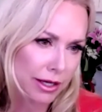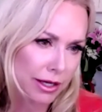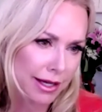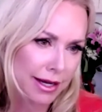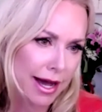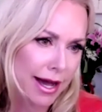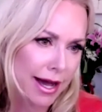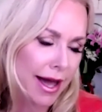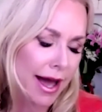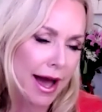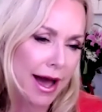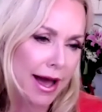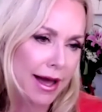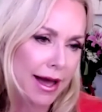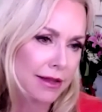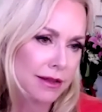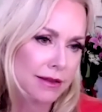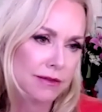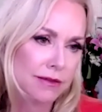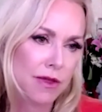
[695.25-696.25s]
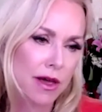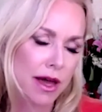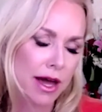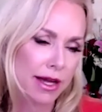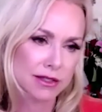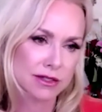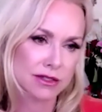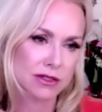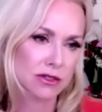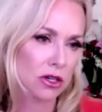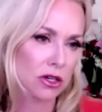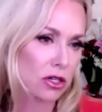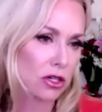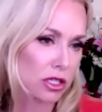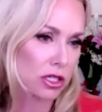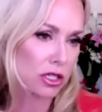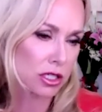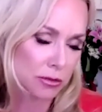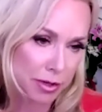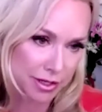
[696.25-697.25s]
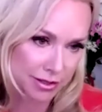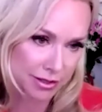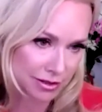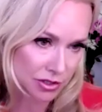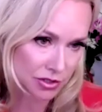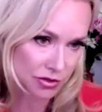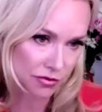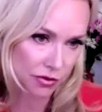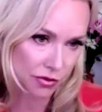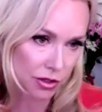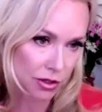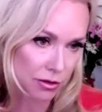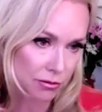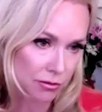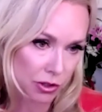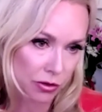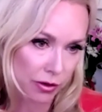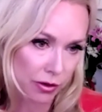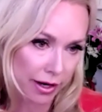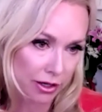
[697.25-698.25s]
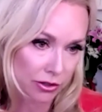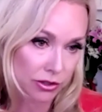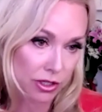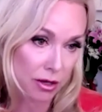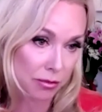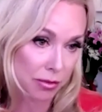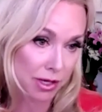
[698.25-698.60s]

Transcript: And I had started a business from the ground up.